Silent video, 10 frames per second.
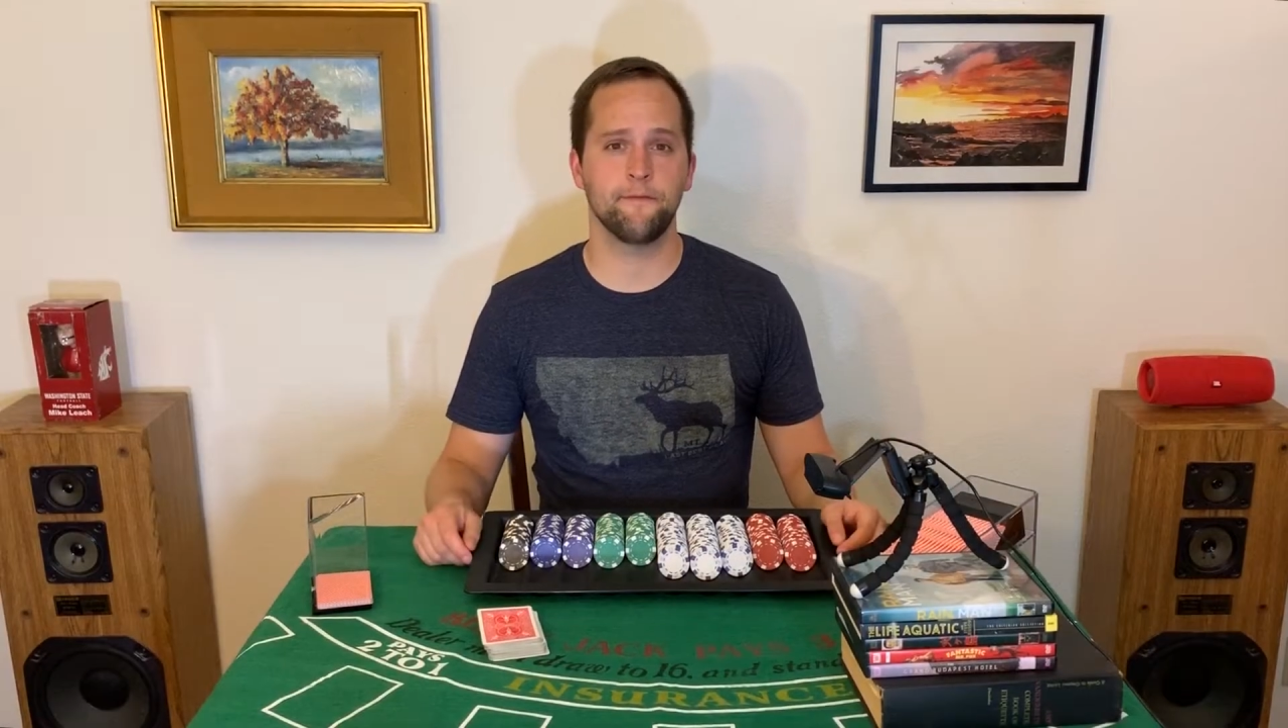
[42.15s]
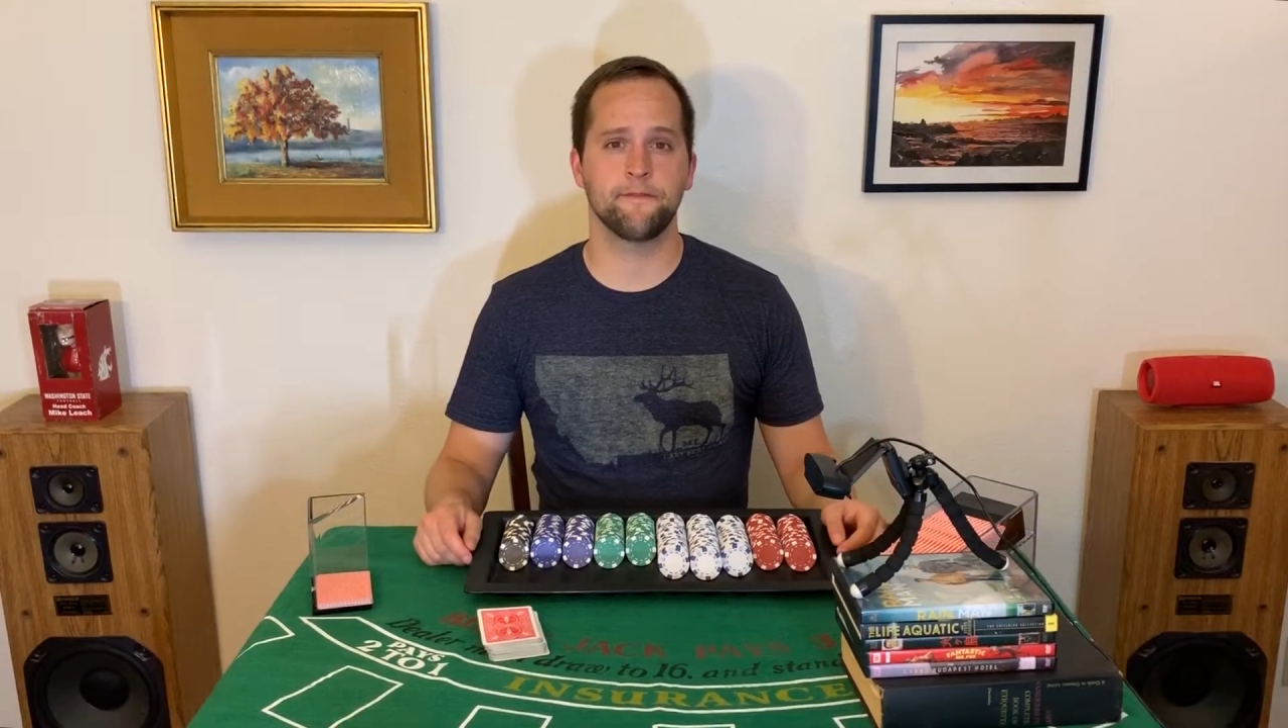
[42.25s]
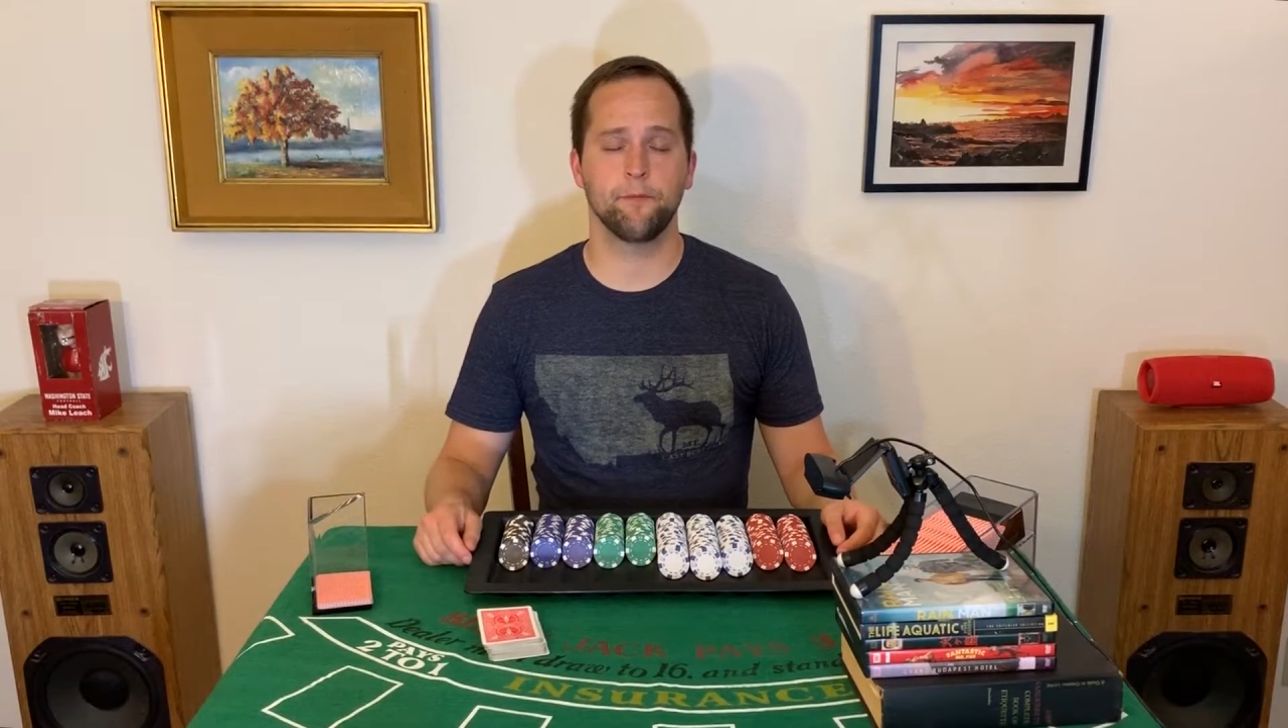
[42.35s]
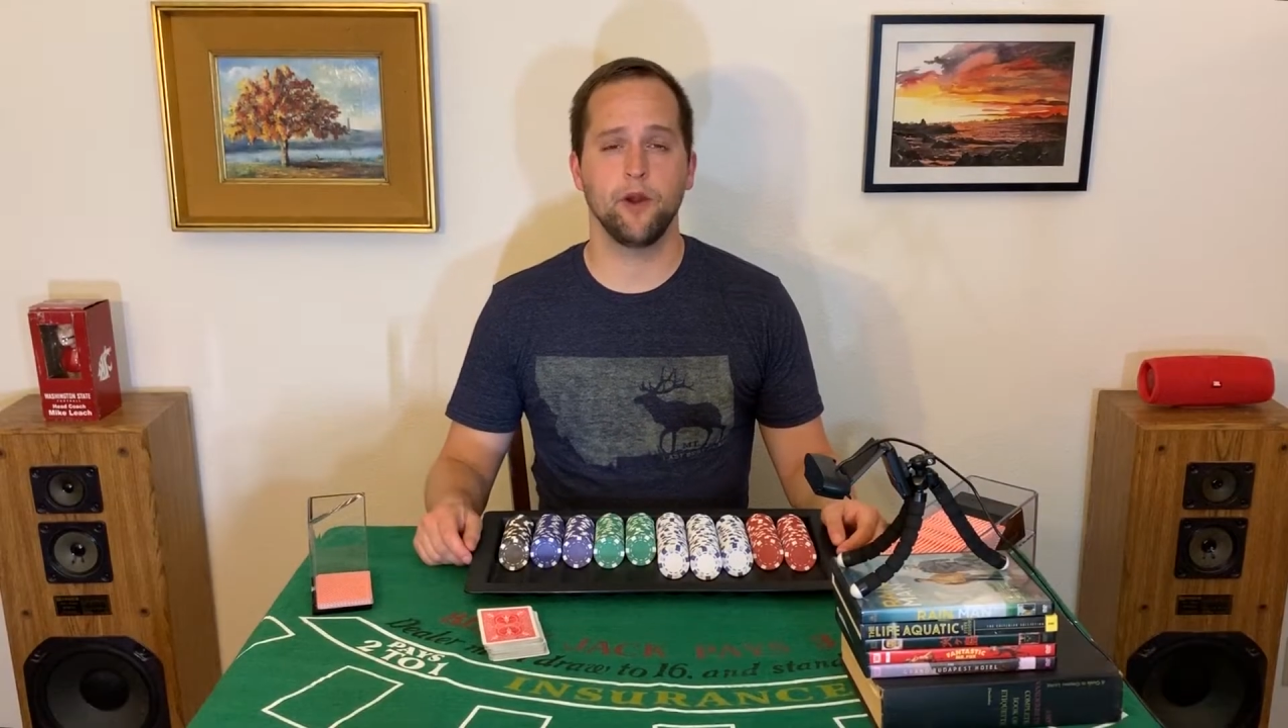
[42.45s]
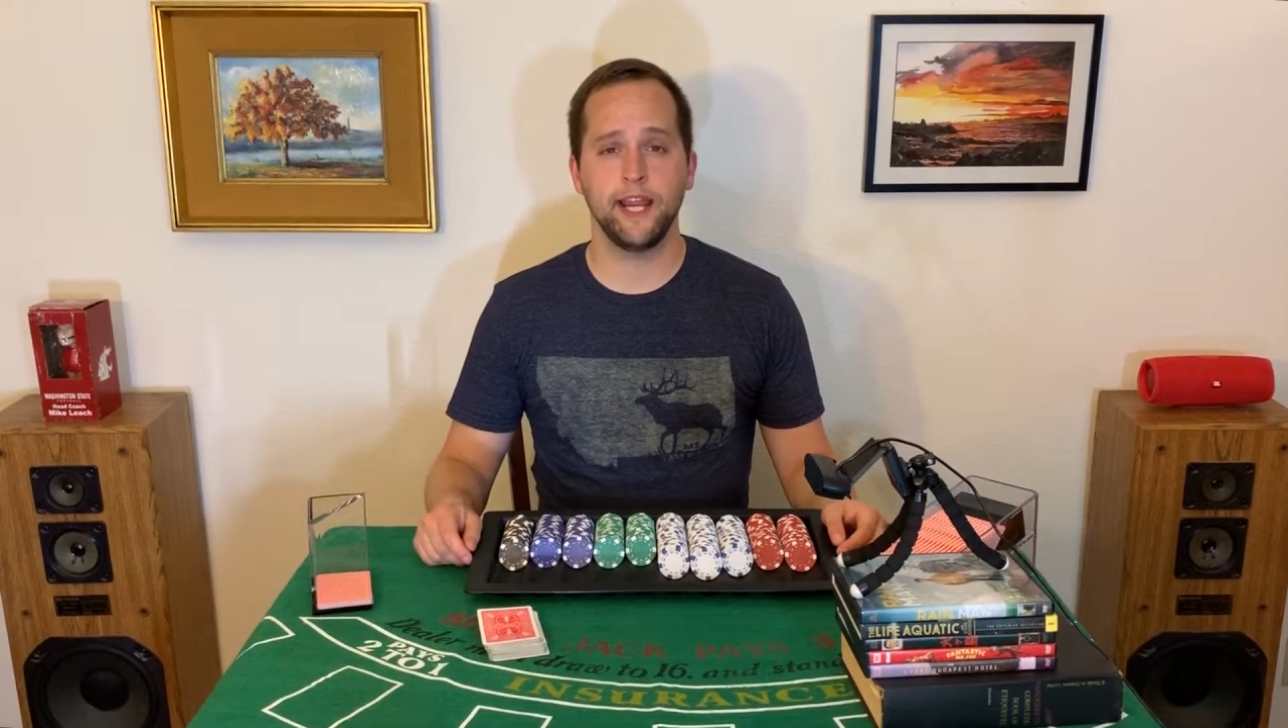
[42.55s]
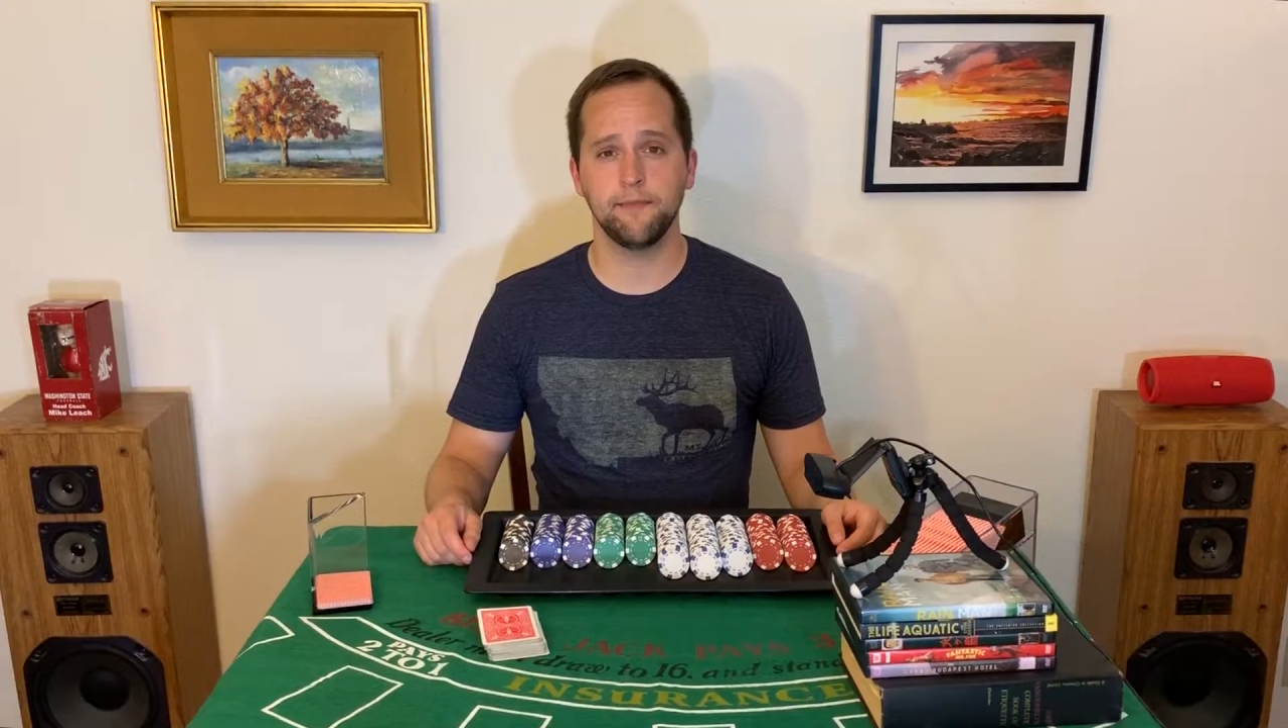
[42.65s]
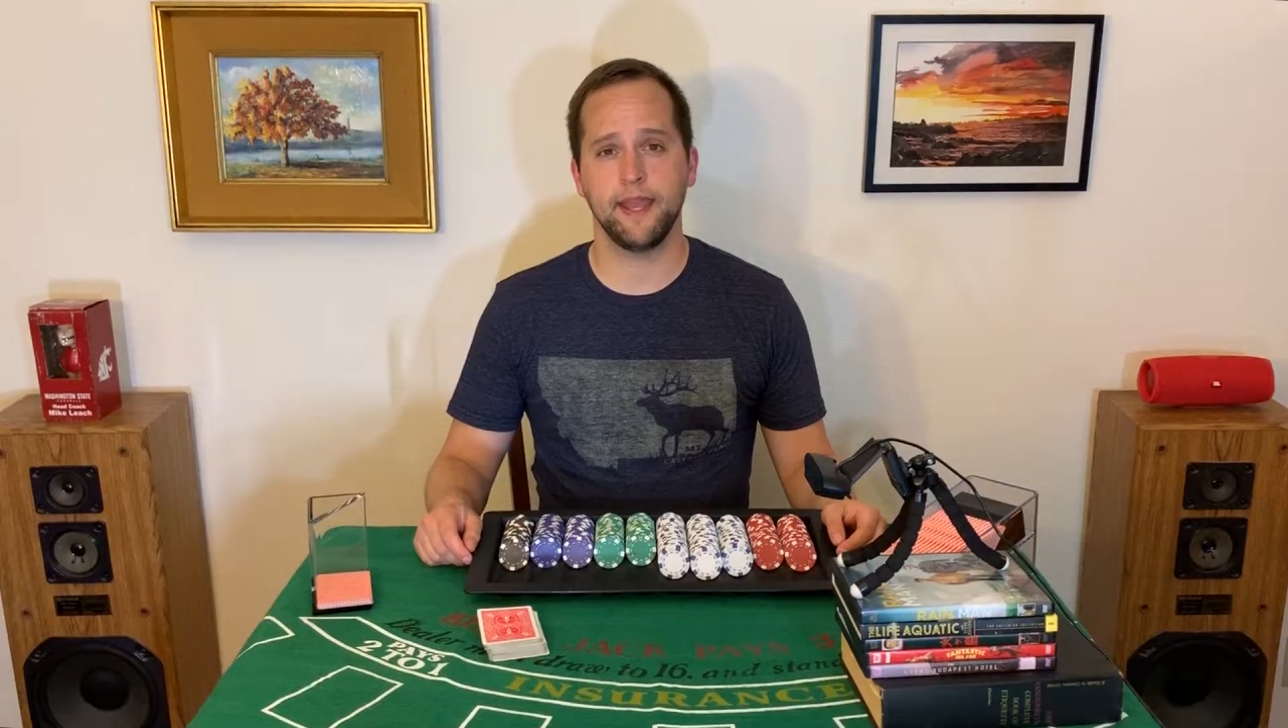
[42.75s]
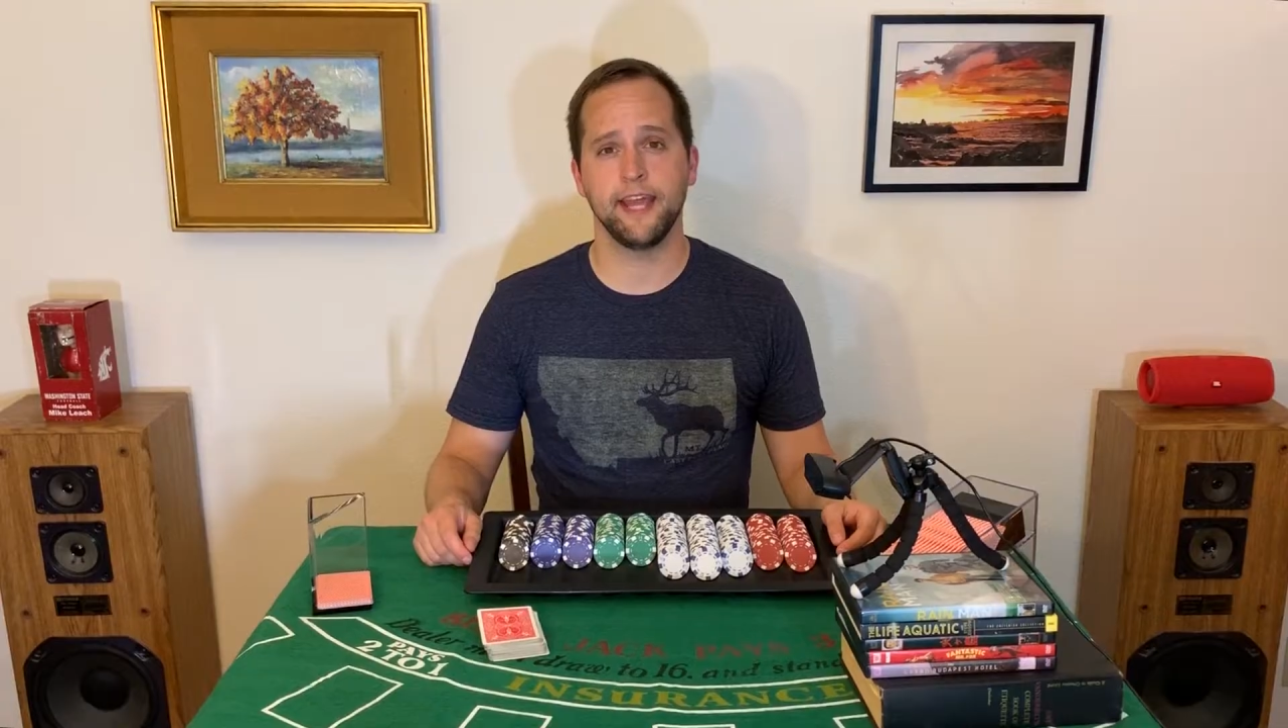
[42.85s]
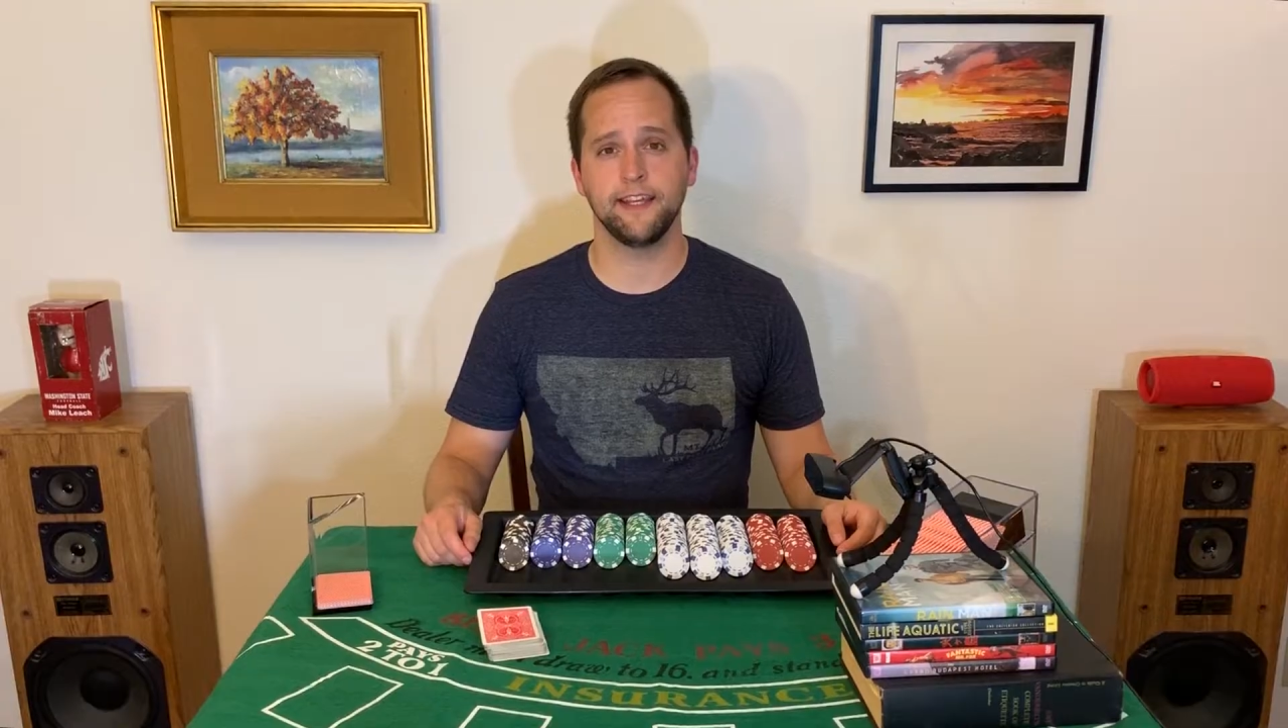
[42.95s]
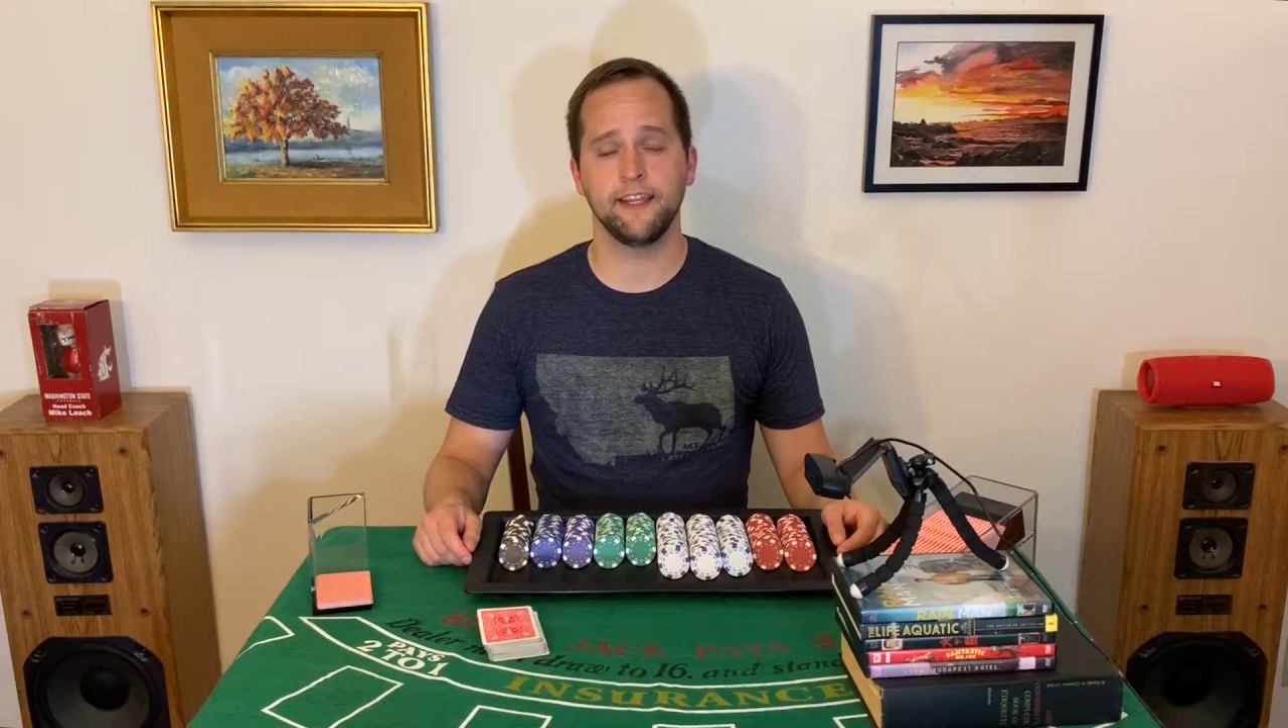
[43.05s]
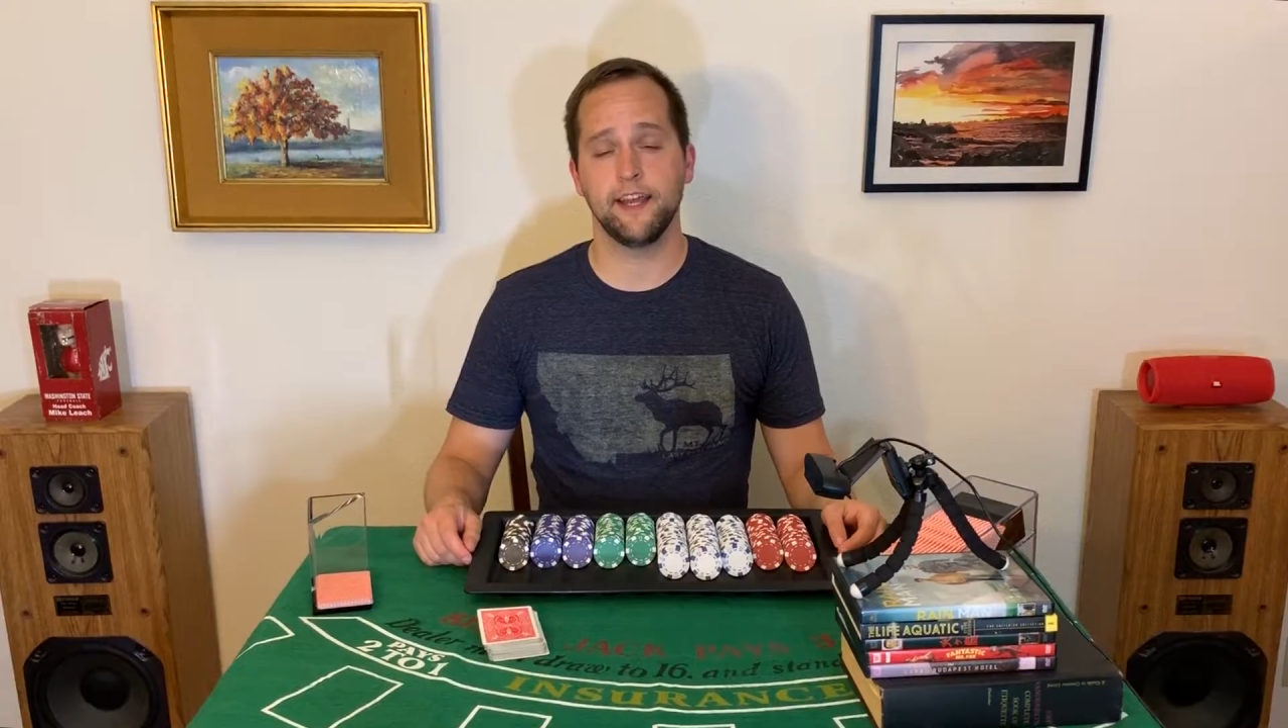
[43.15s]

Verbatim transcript: from Rain Man,